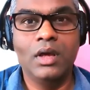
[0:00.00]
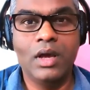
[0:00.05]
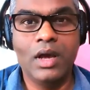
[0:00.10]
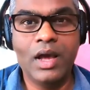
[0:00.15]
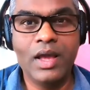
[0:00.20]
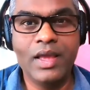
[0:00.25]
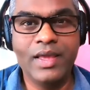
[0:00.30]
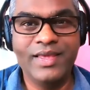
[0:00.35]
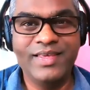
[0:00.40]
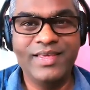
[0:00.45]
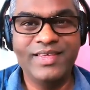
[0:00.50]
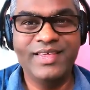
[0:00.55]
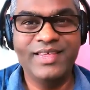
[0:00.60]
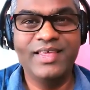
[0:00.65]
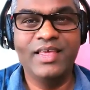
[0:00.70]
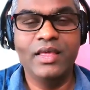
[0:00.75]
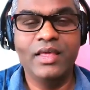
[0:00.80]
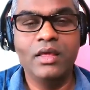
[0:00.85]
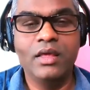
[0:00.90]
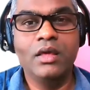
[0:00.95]
Hi,
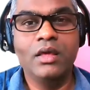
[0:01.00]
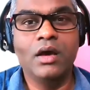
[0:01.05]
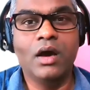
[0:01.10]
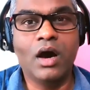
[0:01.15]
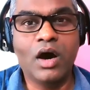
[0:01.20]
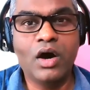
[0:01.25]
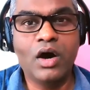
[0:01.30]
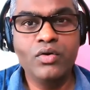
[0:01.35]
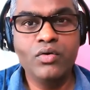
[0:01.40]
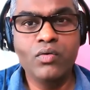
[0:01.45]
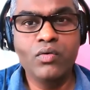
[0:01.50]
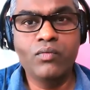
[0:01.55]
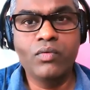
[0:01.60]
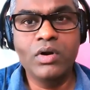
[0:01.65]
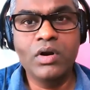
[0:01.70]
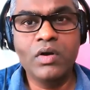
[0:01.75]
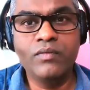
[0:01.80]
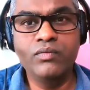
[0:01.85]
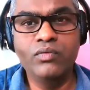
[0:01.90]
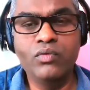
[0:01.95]
are you
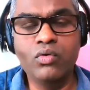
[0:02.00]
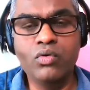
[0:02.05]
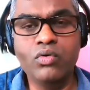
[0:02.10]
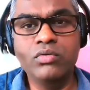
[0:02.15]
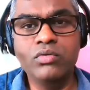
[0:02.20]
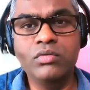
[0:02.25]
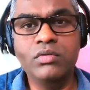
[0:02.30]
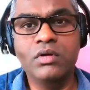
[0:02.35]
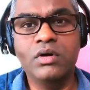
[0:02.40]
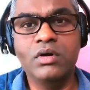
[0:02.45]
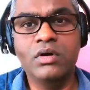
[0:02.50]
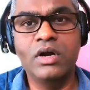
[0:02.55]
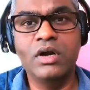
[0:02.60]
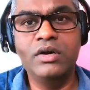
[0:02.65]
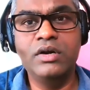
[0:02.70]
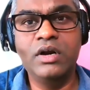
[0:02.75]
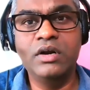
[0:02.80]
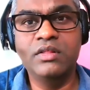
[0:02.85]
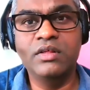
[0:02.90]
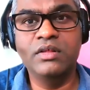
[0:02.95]
one of those
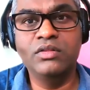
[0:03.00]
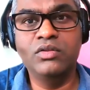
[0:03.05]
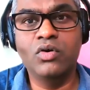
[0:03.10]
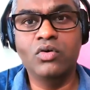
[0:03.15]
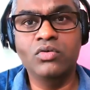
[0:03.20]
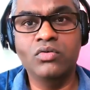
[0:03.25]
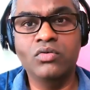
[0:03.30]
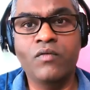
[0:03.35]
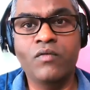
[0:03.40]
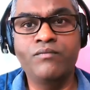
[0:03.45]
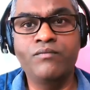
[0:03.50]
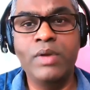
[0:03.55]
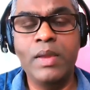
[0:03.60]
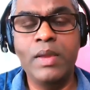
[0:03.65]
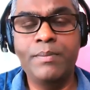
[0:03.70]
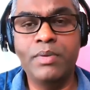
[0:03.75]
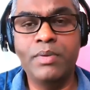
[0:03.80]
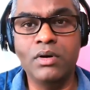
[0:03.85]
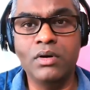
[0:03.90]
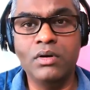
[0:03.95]
hundreds and thousands of
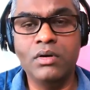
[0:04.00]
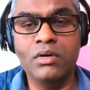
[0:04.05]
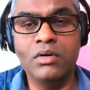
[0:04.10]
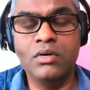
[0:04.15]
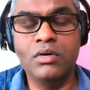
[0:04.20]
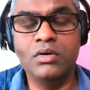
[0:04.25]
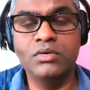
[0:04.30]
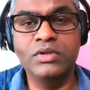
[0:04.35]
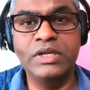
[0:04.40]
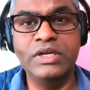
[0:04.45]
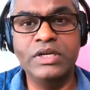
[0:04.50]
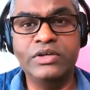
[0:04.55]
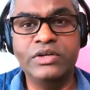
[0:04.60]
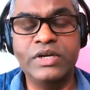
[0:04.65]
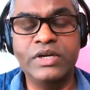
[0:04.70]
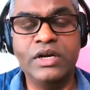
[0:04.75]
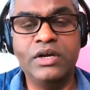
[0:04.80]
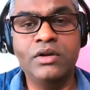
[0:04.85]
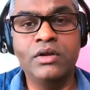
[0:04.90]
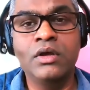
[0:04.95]
people on the
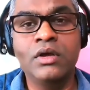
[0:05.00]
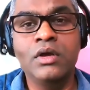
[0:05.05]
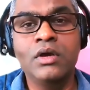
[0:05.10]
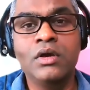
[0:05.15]
internet,